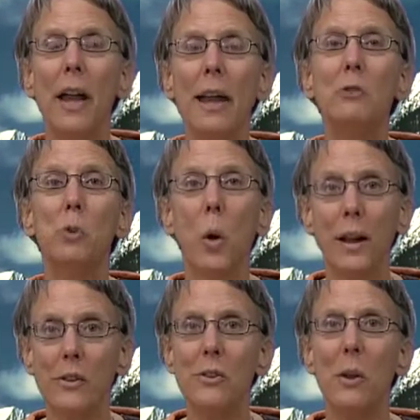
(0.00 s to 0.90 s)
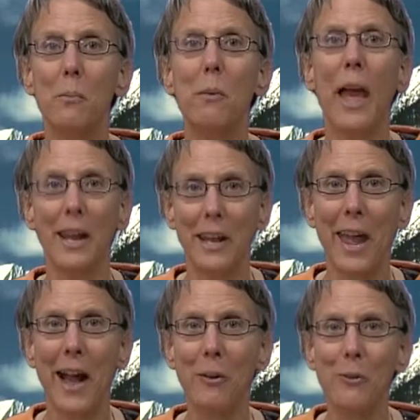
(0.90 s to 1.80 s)
a joint bank
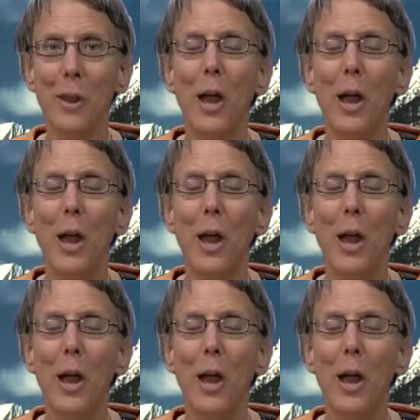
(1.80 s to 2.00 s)
account